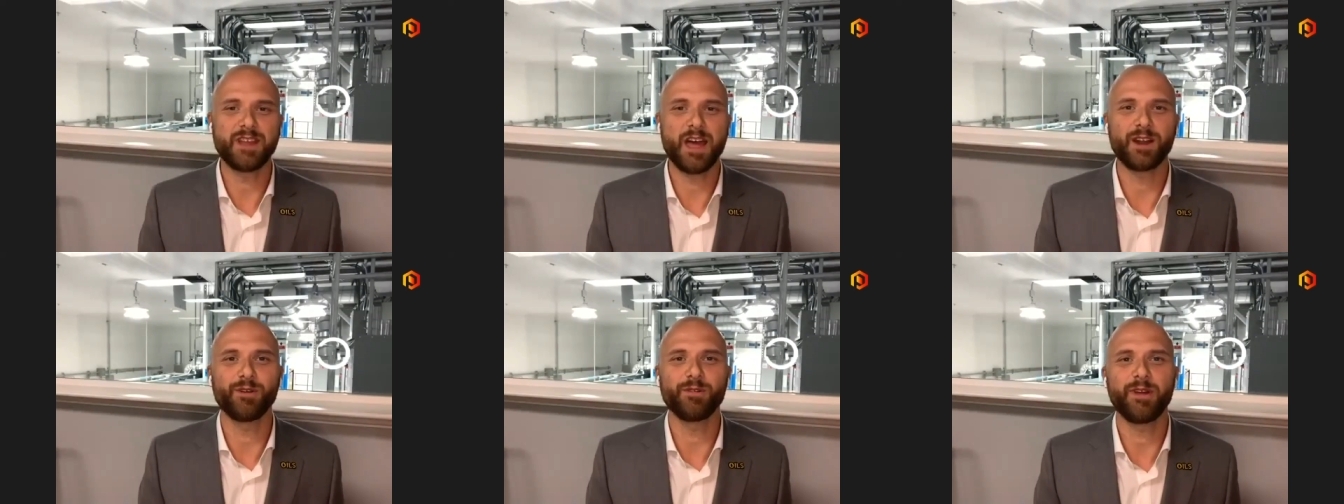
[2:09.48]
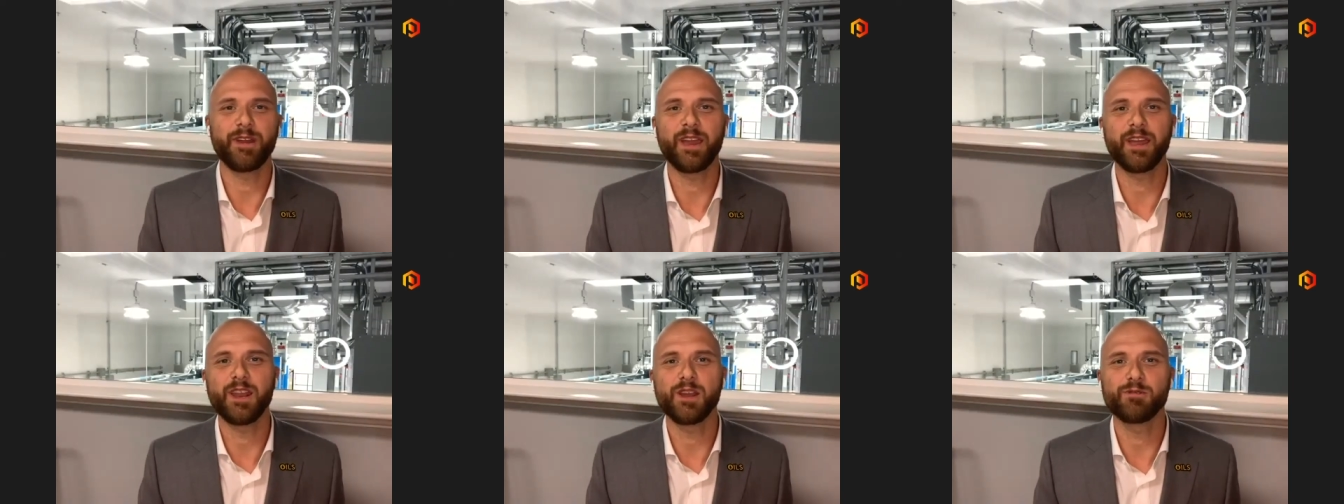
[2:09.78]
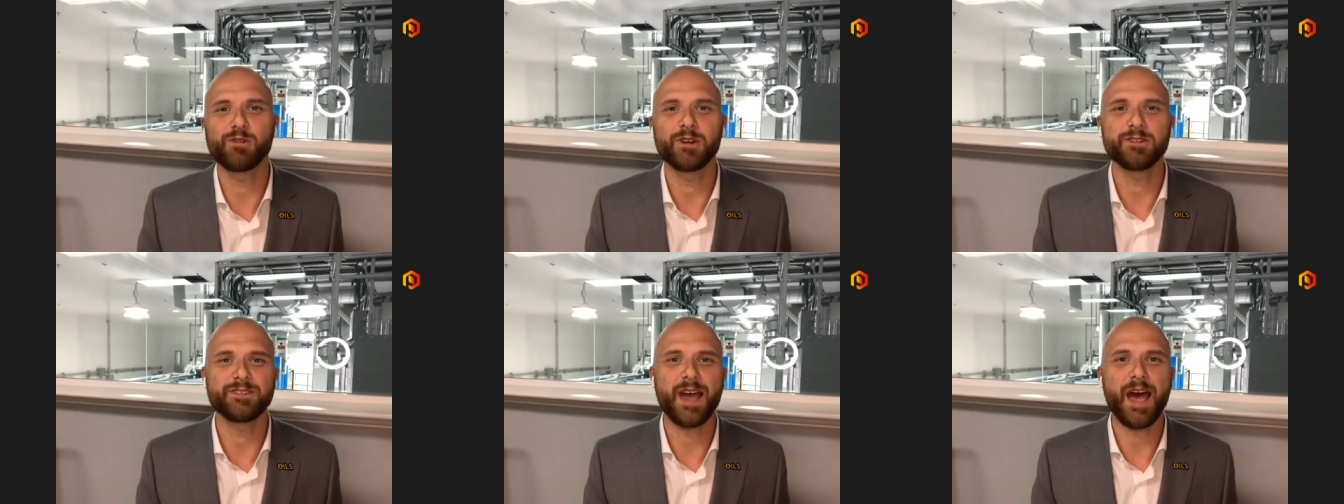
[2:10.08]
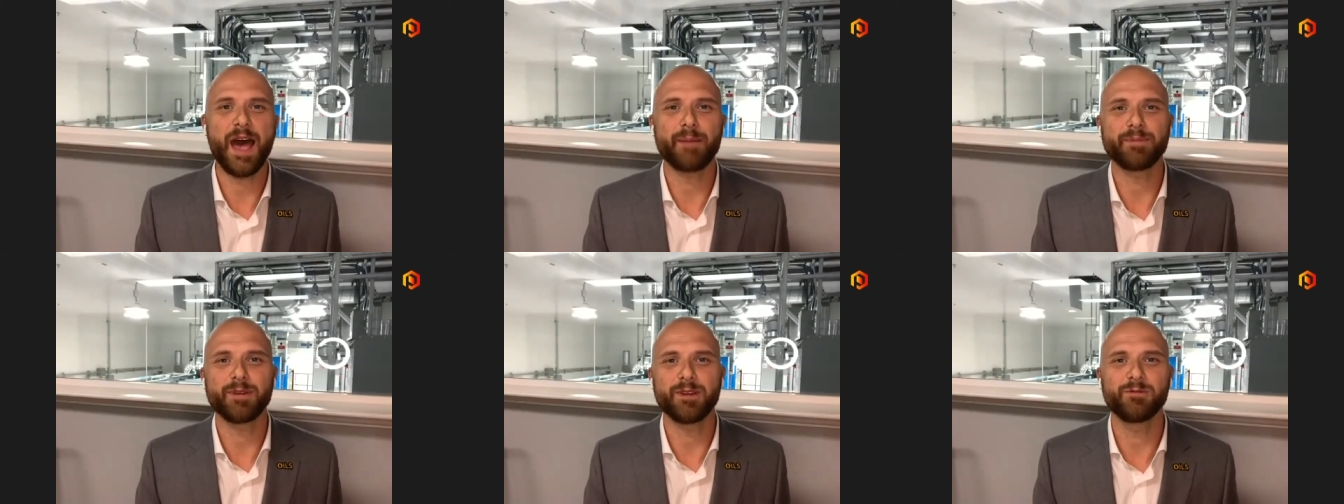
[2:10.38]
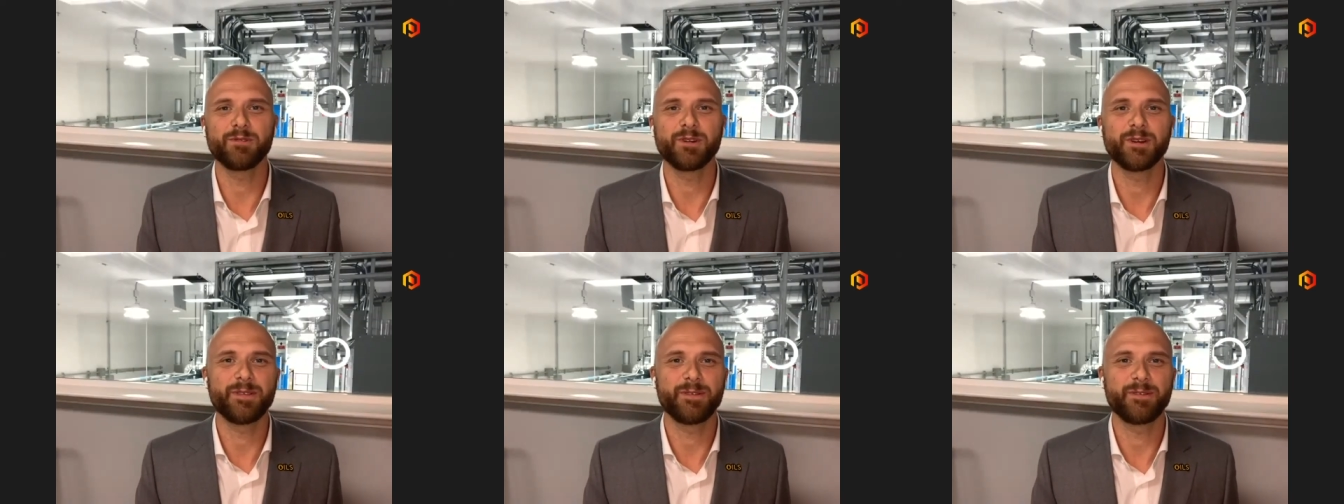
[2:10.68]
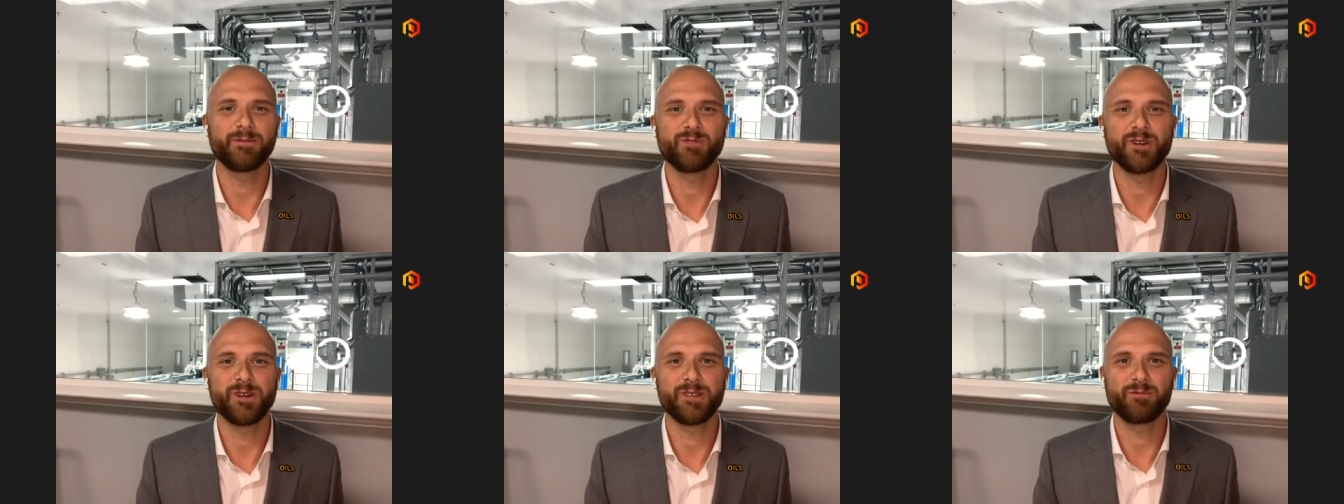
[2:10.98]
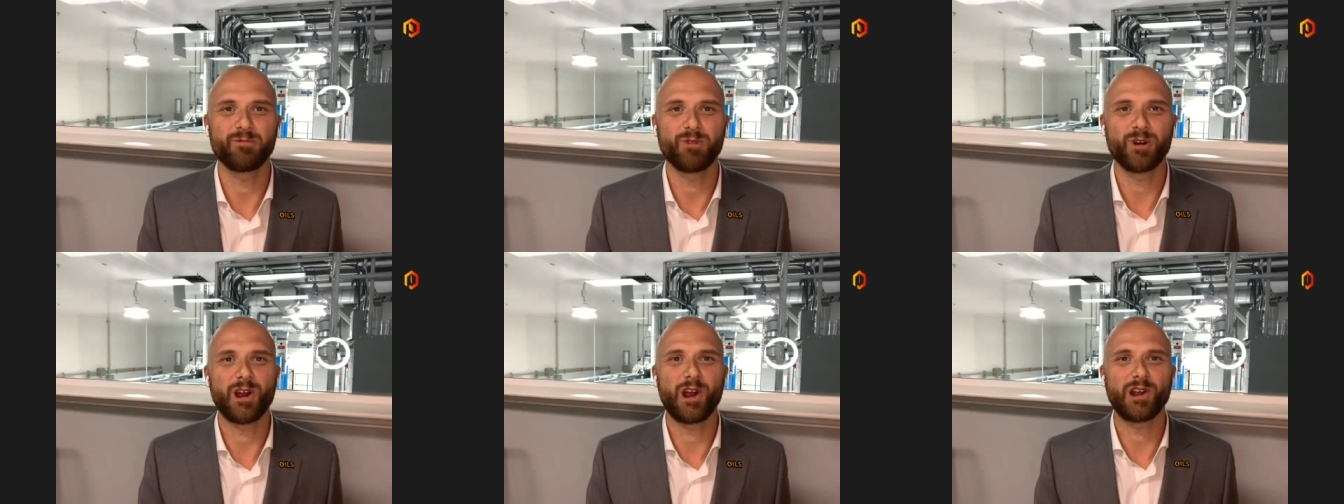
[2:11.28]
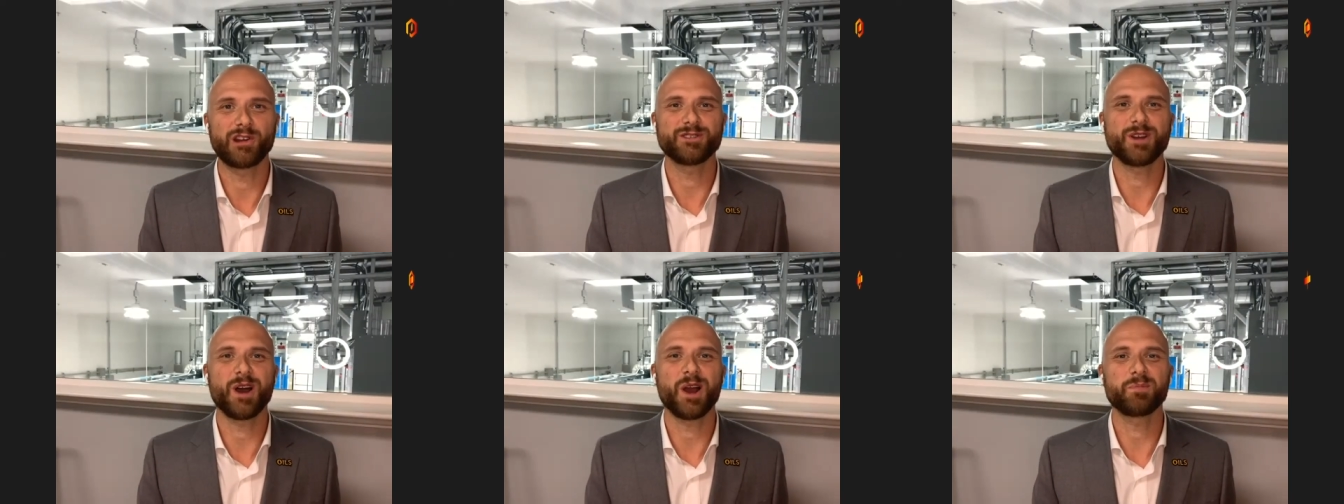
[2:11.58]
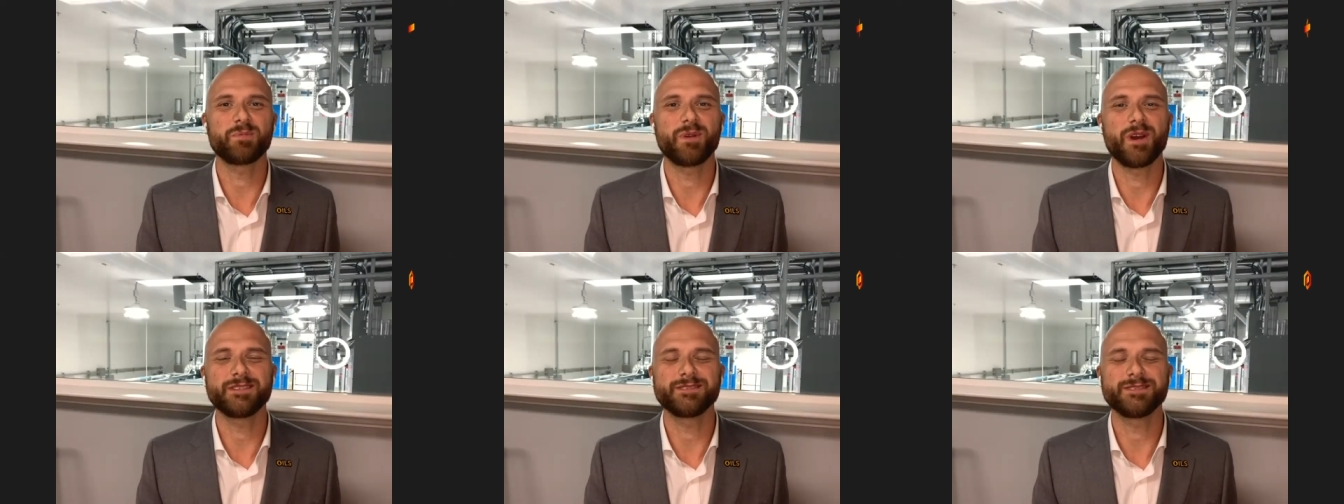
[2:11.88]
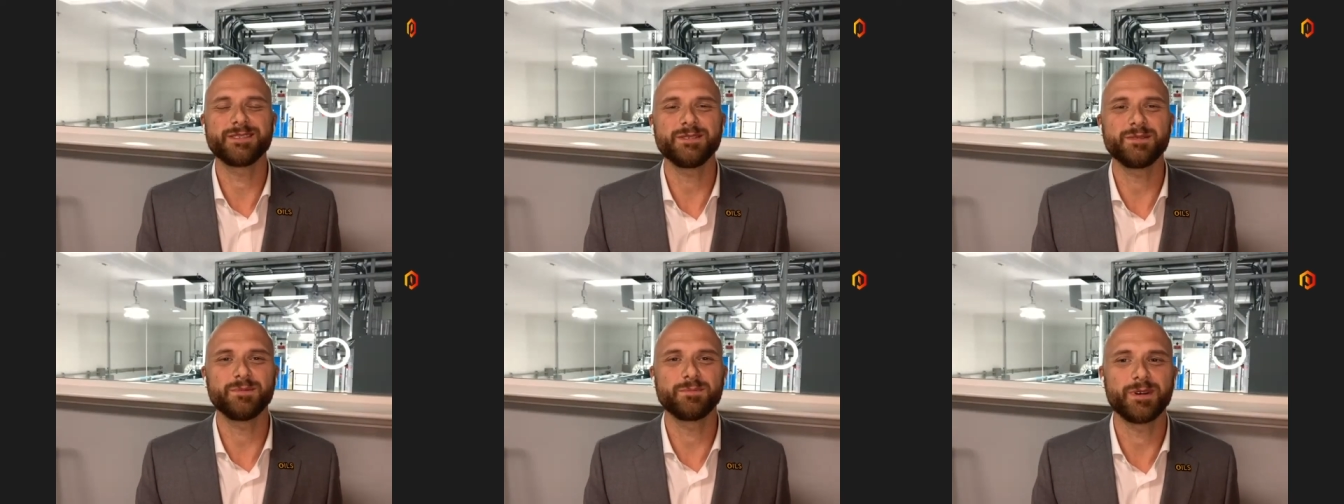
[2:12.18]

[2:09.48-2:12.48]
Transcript: I don't think anyone's happy with with where our stock price is,